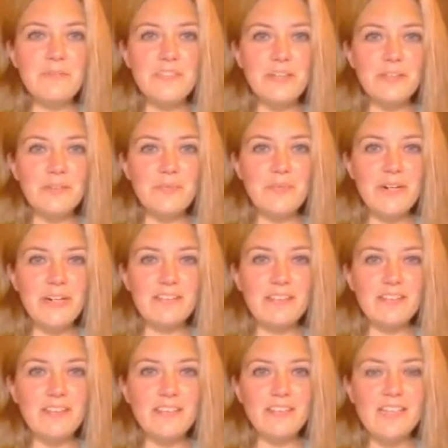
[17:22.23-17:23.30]
celebrate
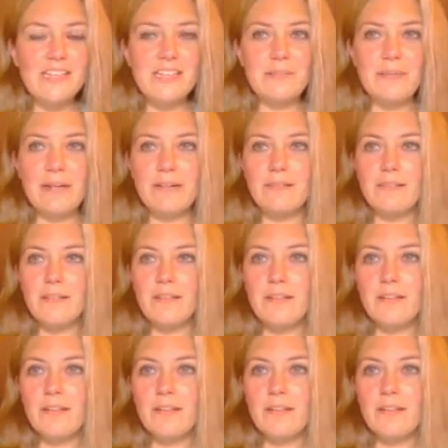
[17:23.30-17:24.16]
and think about